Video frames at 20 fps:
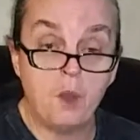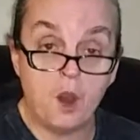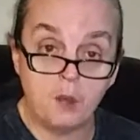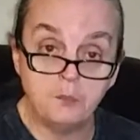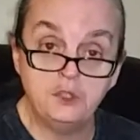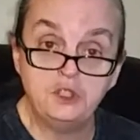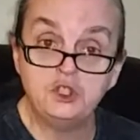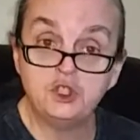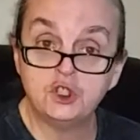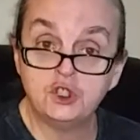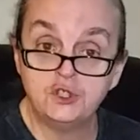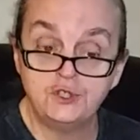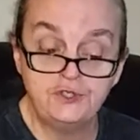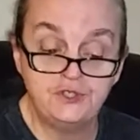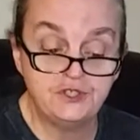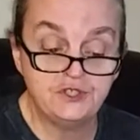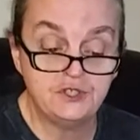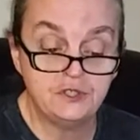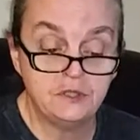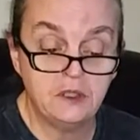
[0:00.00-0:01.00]

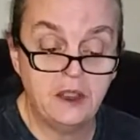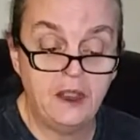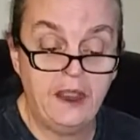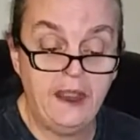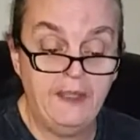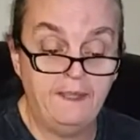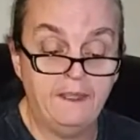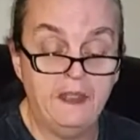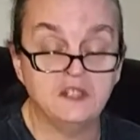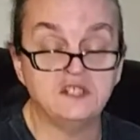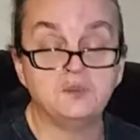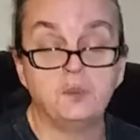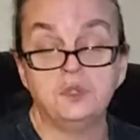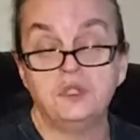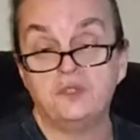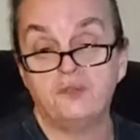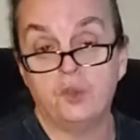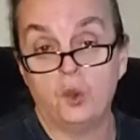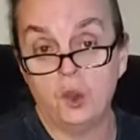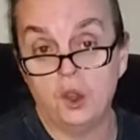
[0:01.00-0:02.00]
armatures, and that's
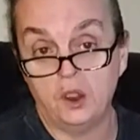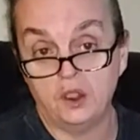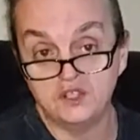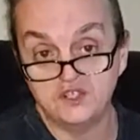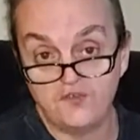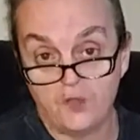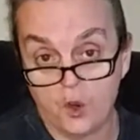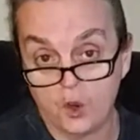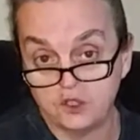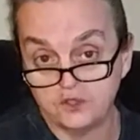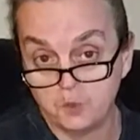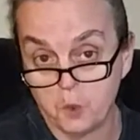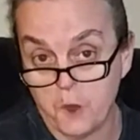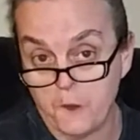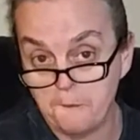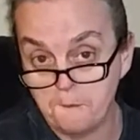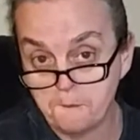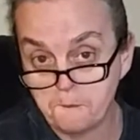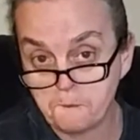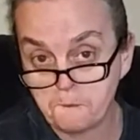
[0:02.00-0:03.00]
what the foil is for as
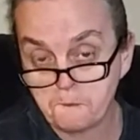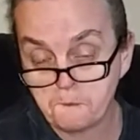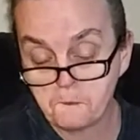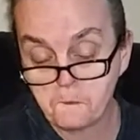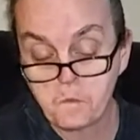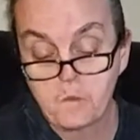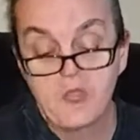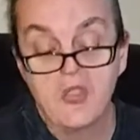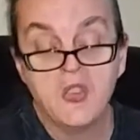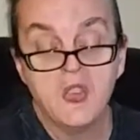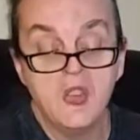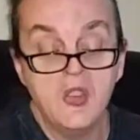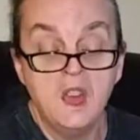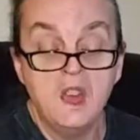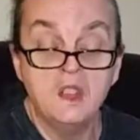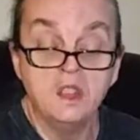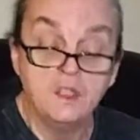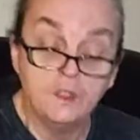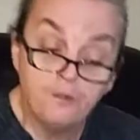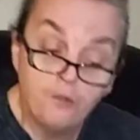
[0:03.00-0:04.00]
well.
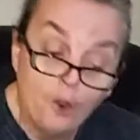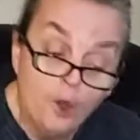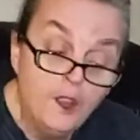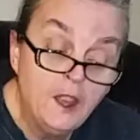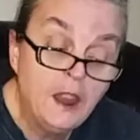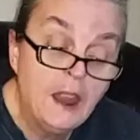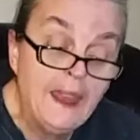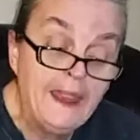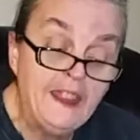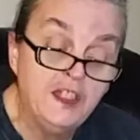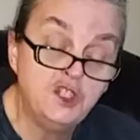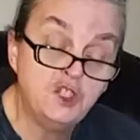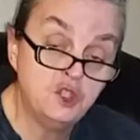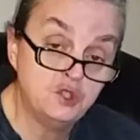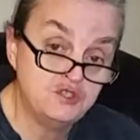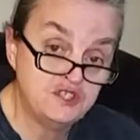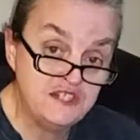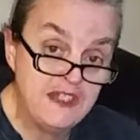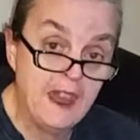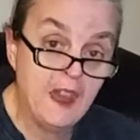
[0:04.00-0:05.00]
The foil I can
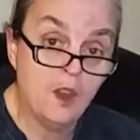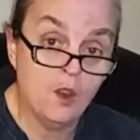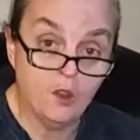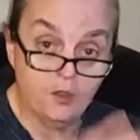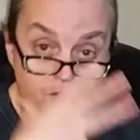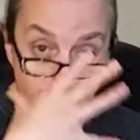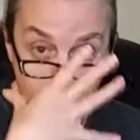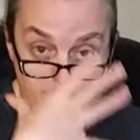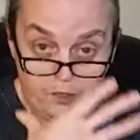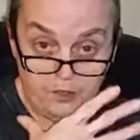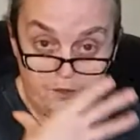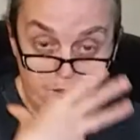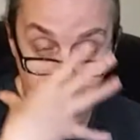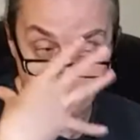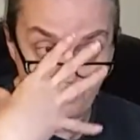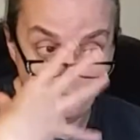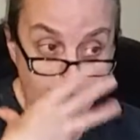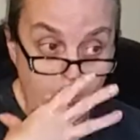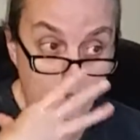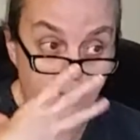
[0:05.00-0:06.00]
use now for
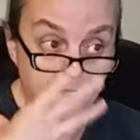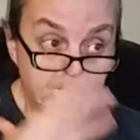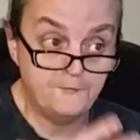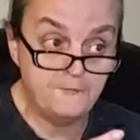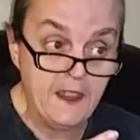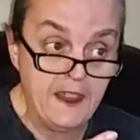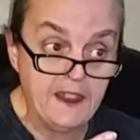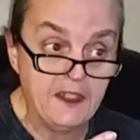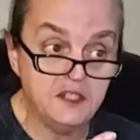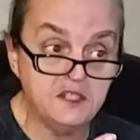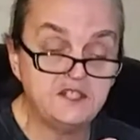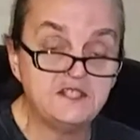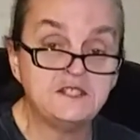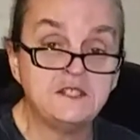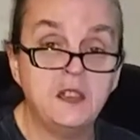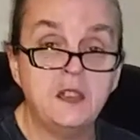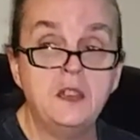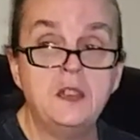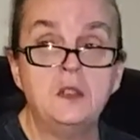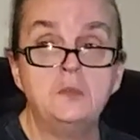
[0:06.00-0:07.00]
the
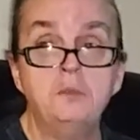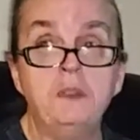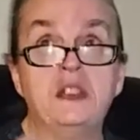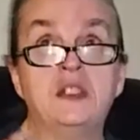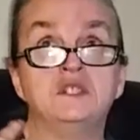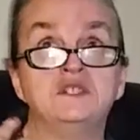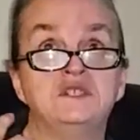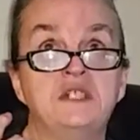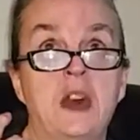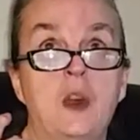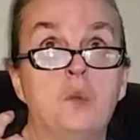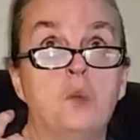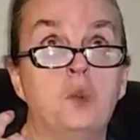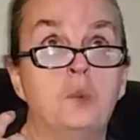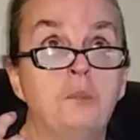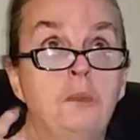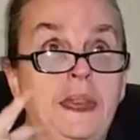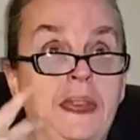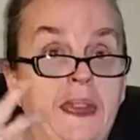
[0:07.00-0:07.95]
face because that will